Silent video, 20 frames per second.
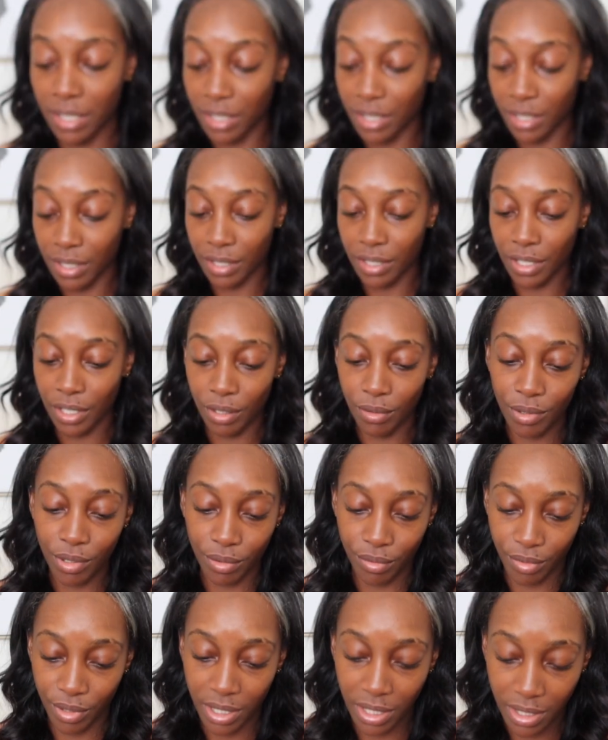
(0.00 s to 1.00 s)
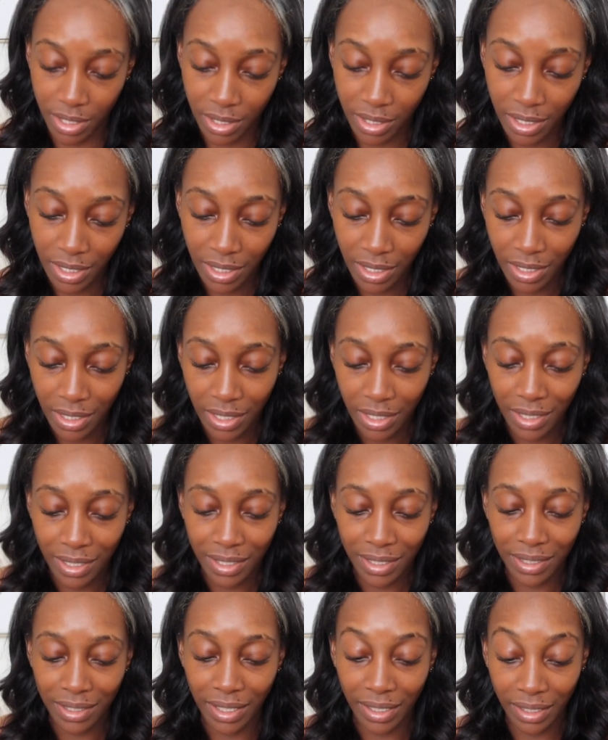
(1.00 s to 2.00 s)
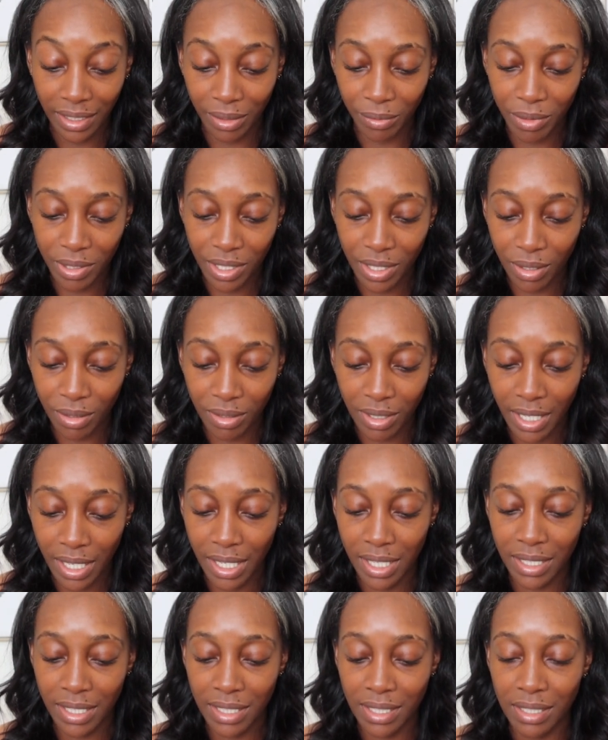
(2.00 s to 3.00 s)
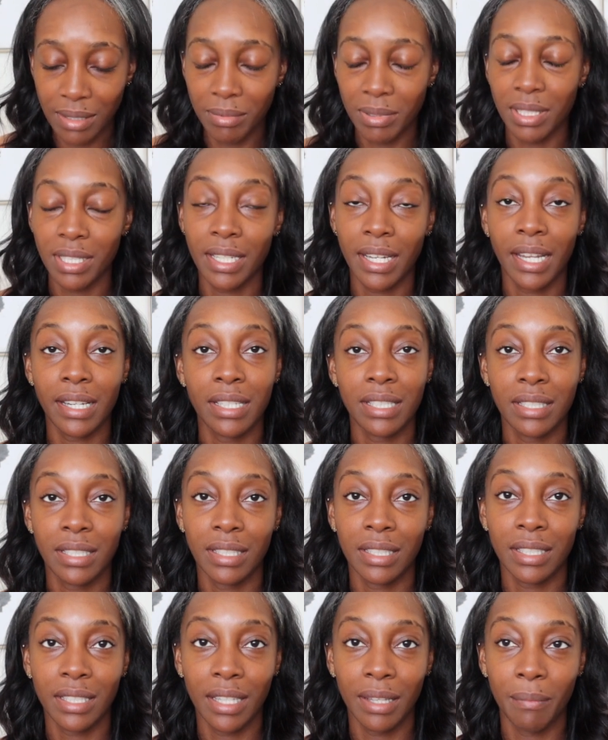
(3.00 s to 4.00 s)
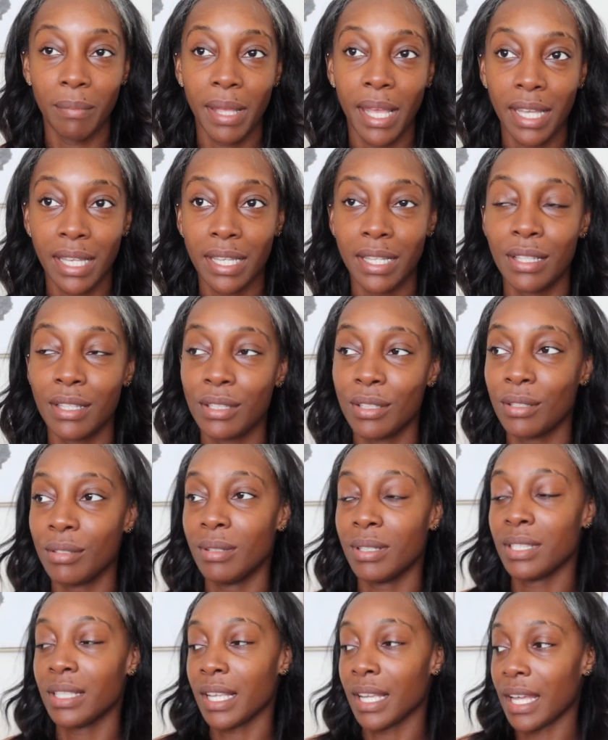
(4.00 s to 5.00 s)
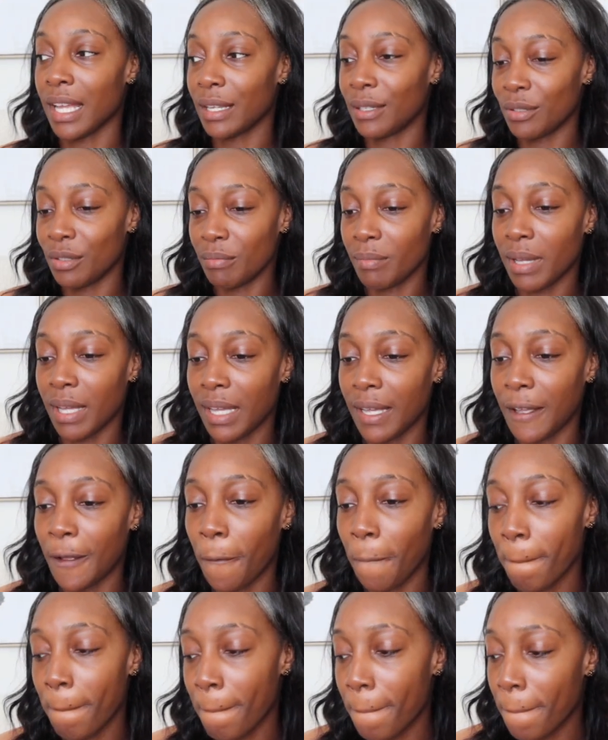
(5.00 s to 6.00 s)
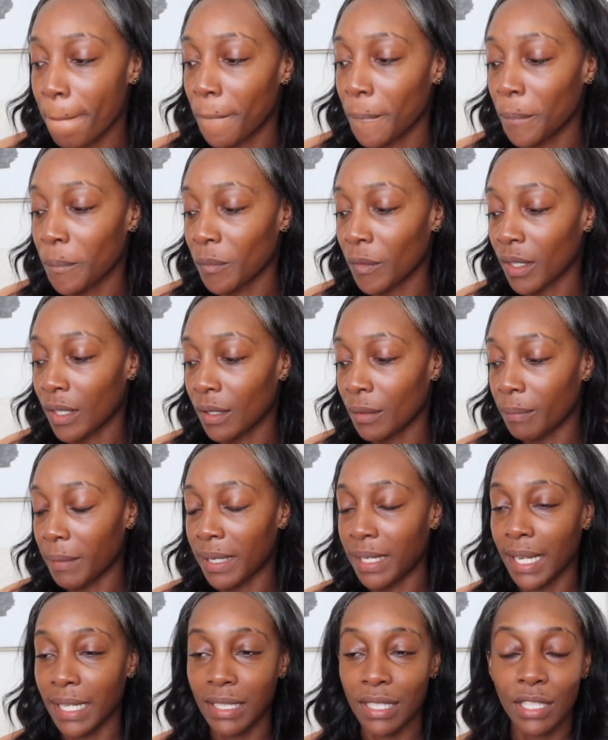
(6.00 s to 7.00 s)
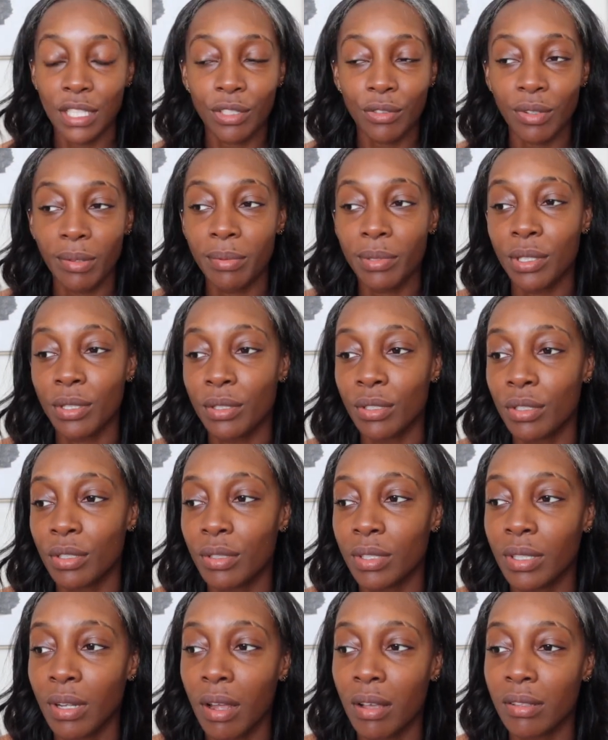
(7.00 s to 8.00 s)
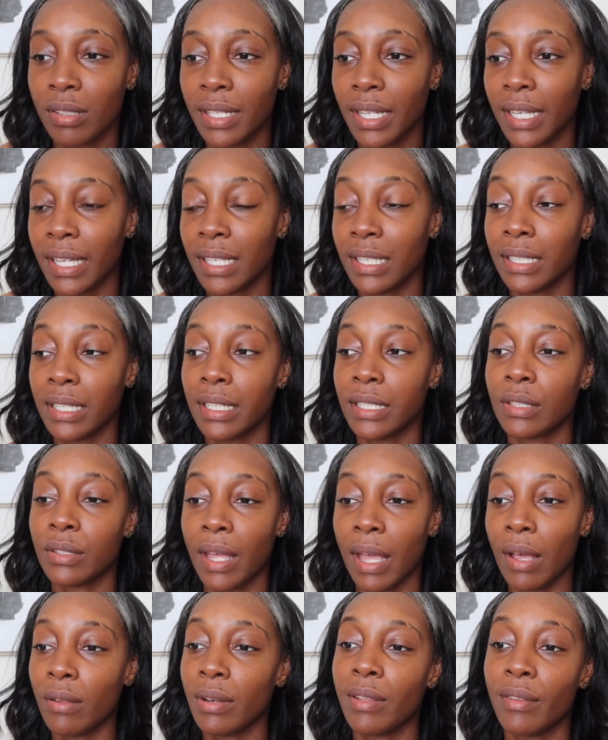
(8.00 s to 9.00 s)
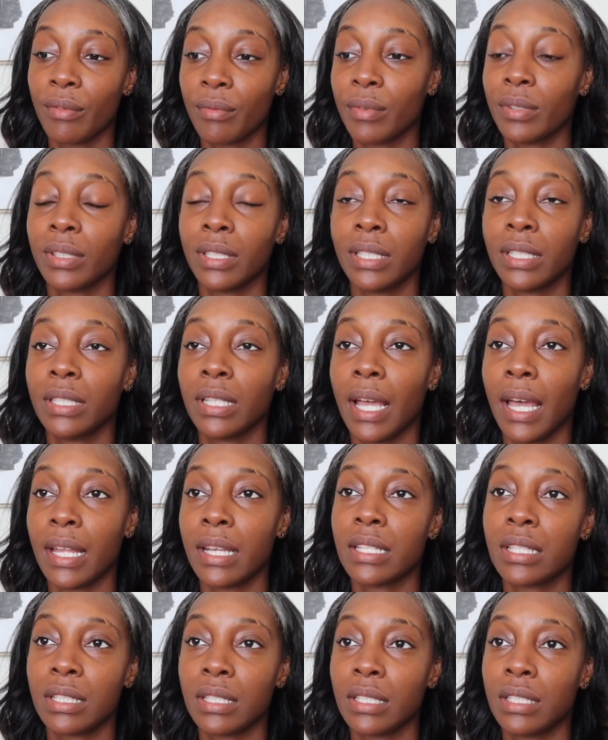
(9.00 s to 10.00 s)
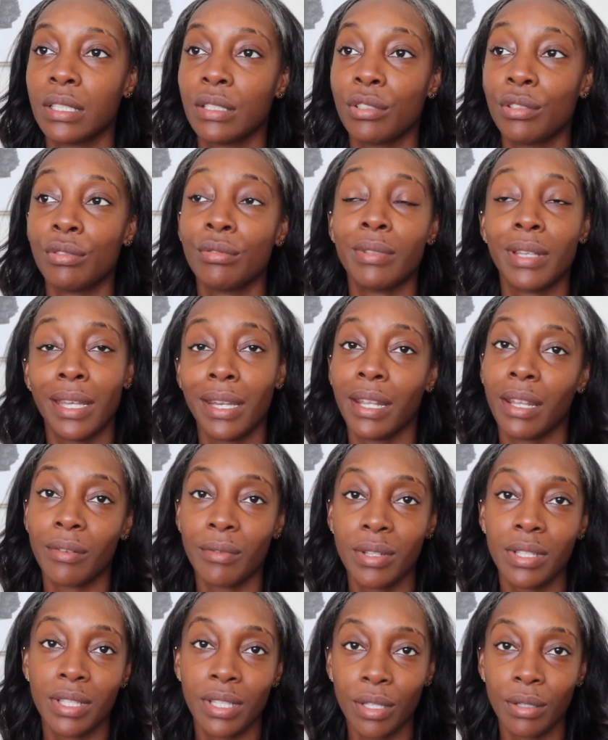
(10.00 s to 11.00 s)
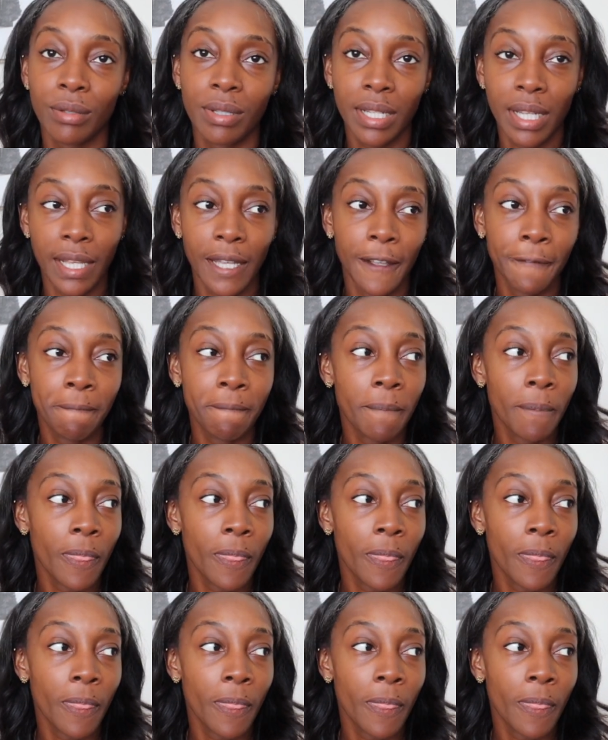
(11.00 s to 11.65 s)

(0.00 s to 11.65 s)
continued to read it like every single day. And that's something that I just need to get back into. It's like I do my daily scripture and all of that, and I don't even really honestly do that every single day